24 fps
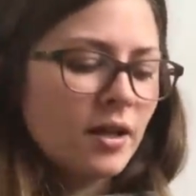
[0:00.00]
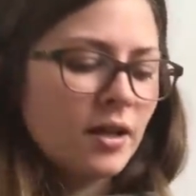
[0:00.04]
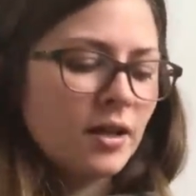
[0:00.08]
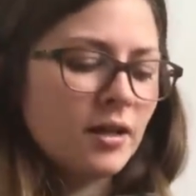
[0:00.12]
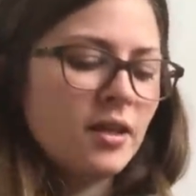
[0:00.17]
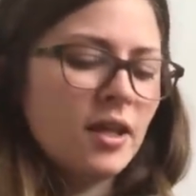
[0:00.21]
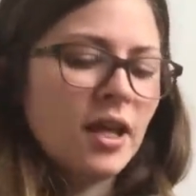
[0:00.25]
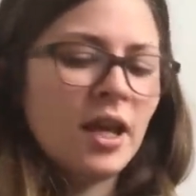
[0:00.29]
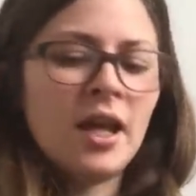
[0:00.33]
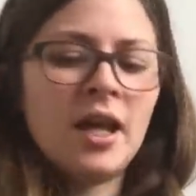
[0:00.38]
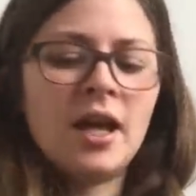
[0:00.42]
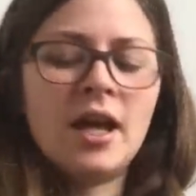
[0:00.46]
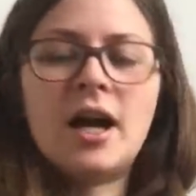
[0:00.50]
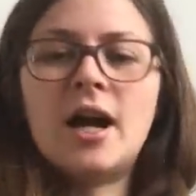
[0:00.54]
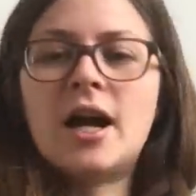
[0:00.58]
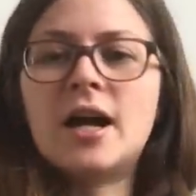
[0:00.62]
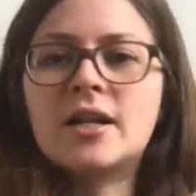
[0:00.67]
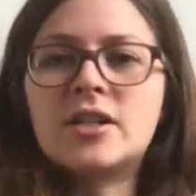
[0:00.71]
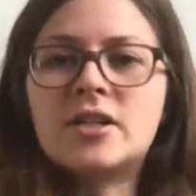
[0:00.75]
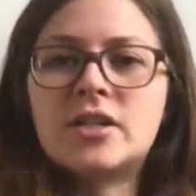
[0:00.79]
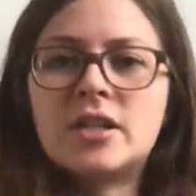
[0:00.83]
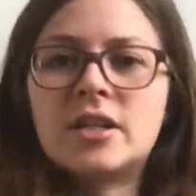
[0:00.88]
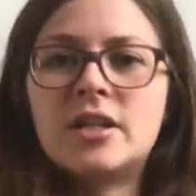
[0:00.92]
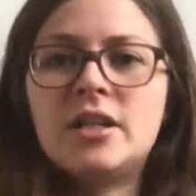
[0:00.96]
and they
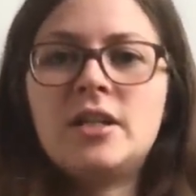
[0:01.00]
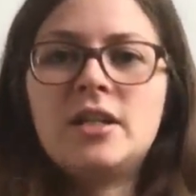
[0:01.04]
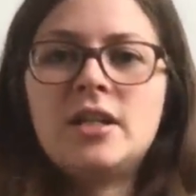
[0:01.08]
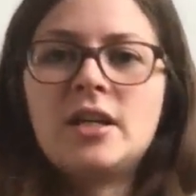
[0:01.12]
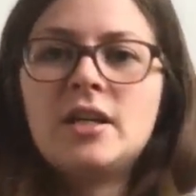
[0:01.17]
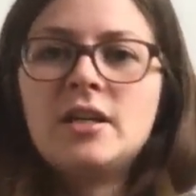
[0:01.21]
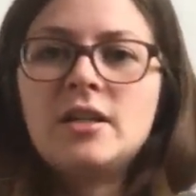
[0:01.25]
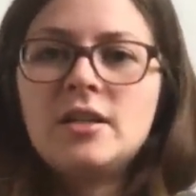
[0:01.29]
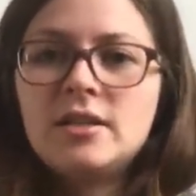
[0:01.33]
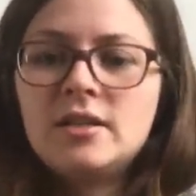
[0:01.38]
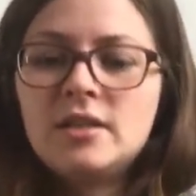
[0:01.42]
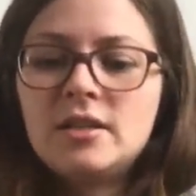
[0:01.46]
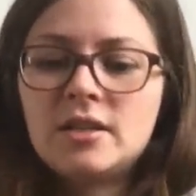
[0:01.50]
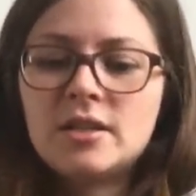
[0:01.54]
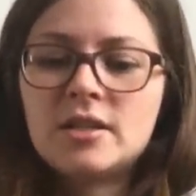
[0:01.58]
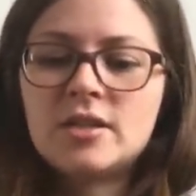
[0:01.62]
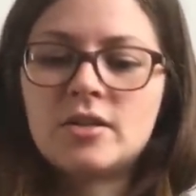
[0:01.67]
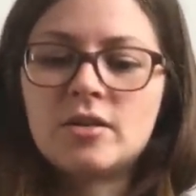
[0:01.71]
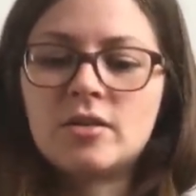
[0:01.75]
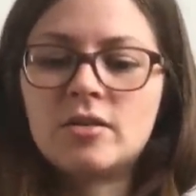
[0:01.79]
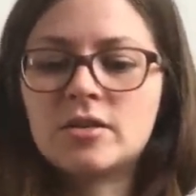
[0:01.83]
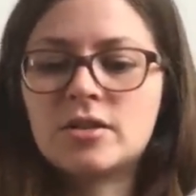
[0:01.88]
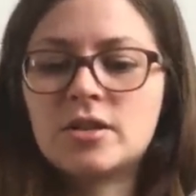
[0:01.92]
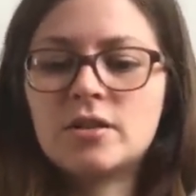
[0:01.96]
actually knitted the
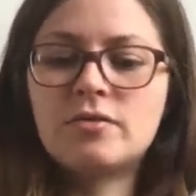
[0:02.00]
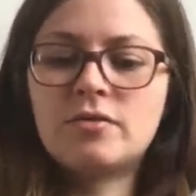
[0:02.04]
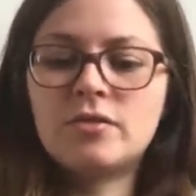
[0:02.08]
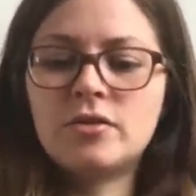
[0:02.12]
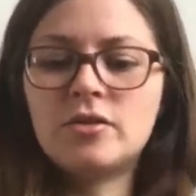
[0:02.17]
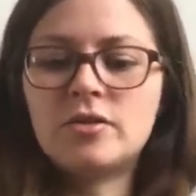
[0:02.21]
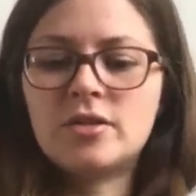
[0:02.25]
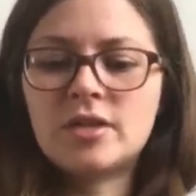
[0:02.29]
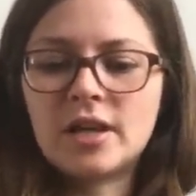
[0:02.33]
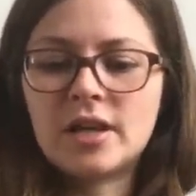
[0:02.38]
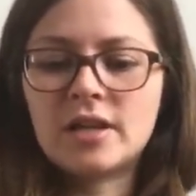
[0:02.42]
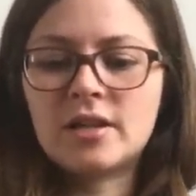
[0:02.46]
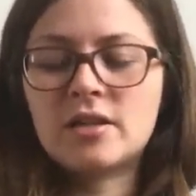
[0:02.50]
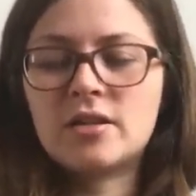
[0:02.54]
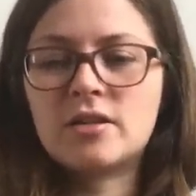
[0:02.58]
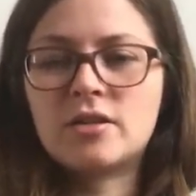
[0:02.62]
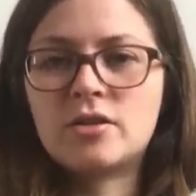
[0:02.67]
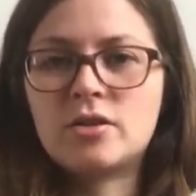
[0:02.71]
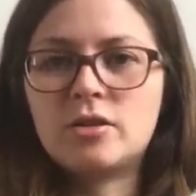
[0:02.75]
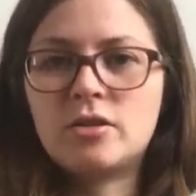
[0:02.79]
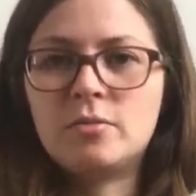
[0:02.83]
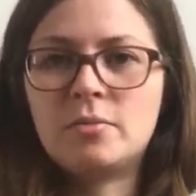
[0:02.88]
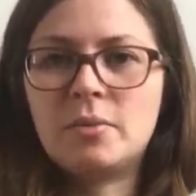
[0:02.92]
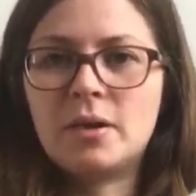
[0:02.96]
socks a few
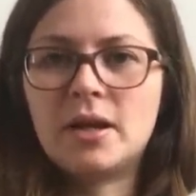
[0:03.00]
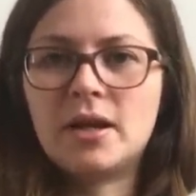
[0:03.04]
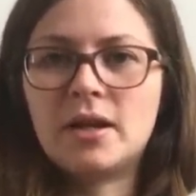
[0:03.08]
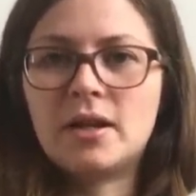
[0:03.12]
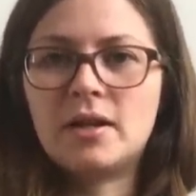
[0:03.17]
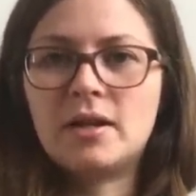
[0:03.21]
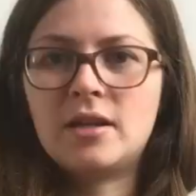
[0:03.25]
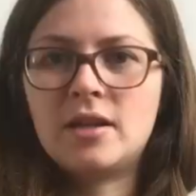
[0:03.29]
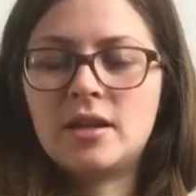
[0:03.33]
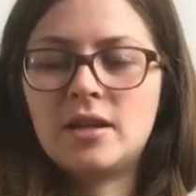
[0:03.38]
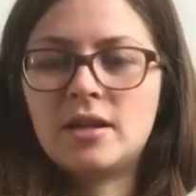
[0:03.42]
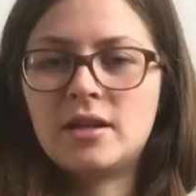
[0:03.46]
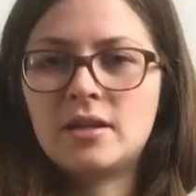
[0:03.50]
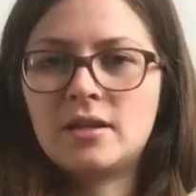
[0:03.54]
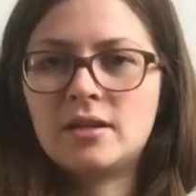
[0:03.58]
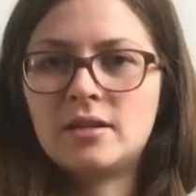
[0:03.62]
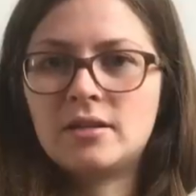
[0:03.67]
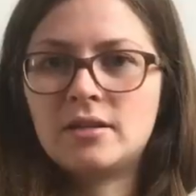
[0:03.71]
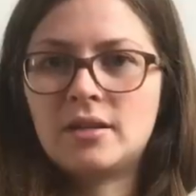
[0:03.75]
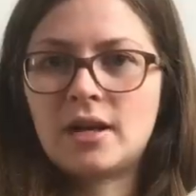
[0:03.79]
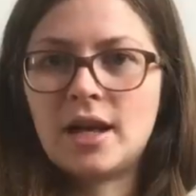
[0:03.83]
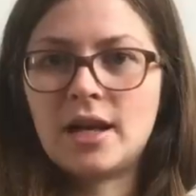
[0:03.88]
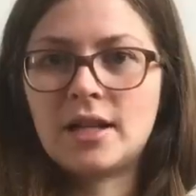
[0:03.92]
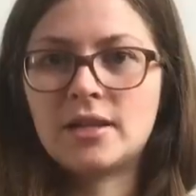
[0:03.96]
sizes too big
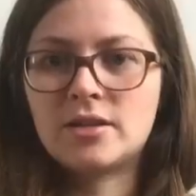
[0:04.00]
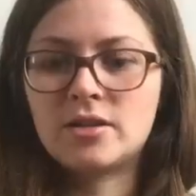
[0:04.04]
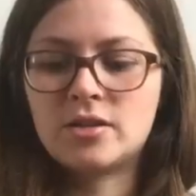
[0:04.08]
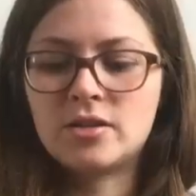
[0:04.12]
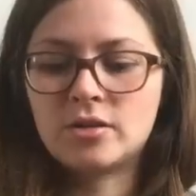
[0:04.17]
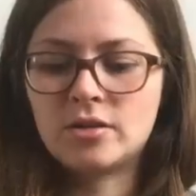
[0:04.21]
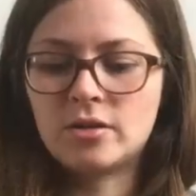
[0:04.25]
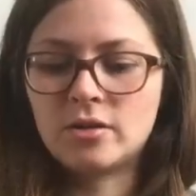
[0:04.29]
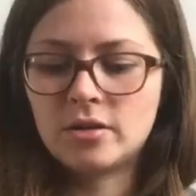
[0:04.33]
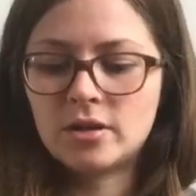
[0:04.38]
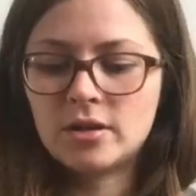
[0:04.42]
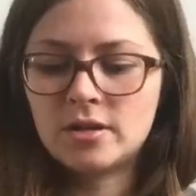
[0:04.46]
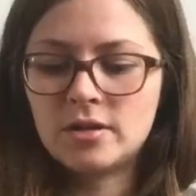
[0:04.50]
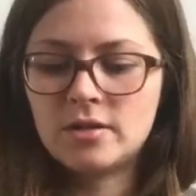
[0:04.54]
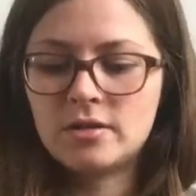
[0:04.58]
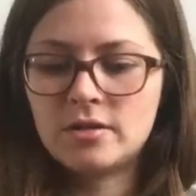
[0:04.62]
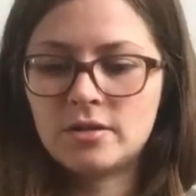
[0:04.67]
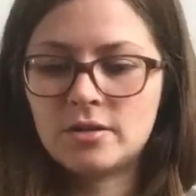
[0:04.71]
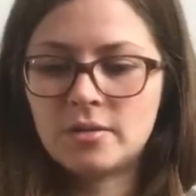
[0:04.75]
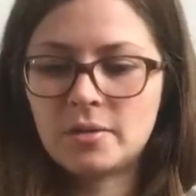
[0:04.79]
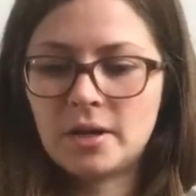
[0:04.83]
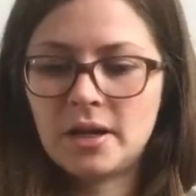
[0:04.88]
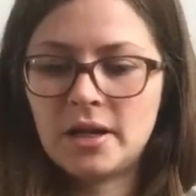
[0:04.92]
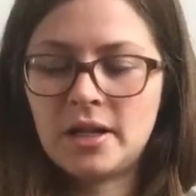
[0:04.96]
and
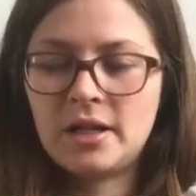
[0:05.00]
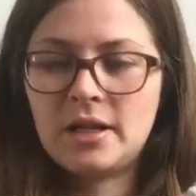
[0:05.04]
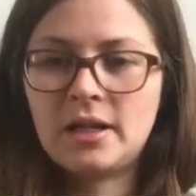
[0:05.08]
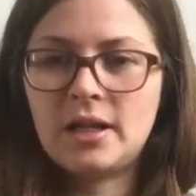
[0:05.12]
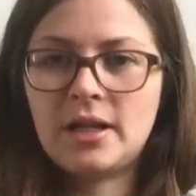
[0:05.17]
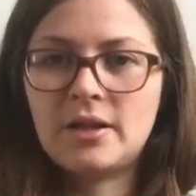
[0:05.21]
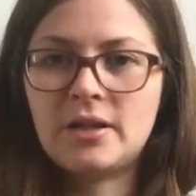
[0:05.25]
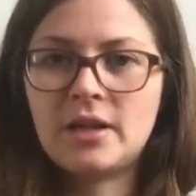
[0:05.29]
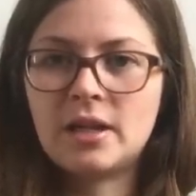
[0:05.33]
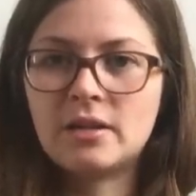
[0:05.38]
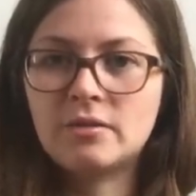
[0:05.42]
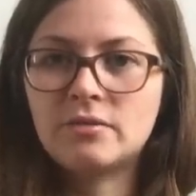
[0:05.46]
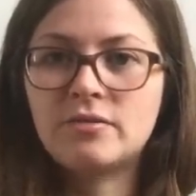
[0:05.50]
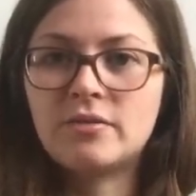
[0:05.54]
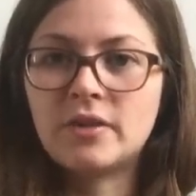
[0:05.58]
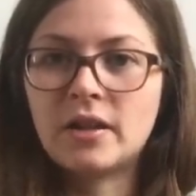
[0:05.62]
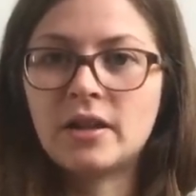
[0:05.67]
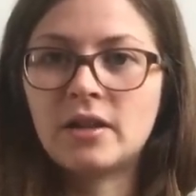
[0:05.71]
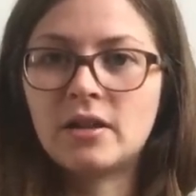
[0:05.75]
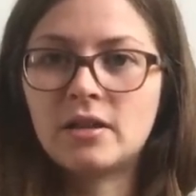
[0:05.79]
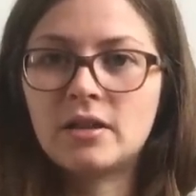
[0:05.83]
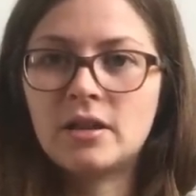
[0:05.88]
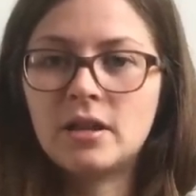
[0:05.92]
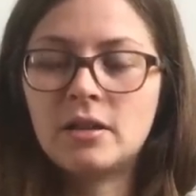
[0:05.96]
stockings as well, and then
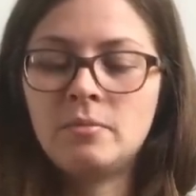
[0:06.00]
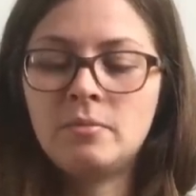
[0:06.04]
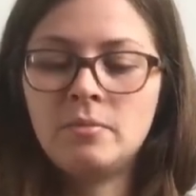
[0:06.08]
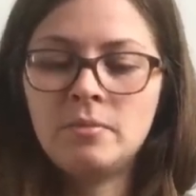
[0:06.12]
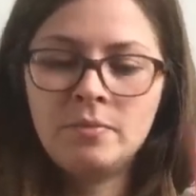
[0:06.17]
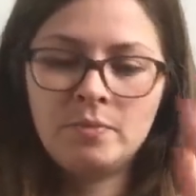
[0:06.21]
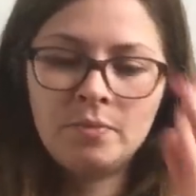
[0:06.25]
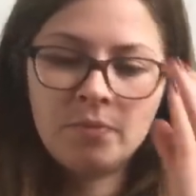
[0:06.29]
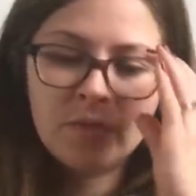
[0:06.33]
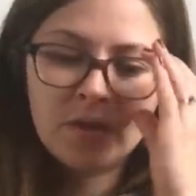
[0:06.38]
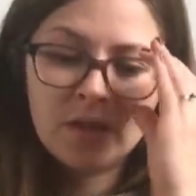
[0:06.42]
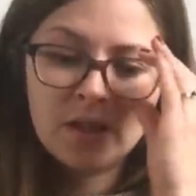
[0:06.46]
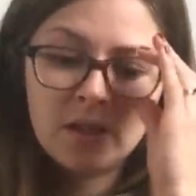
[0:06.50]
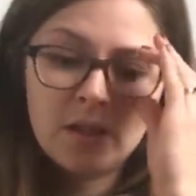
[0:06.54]
felted them,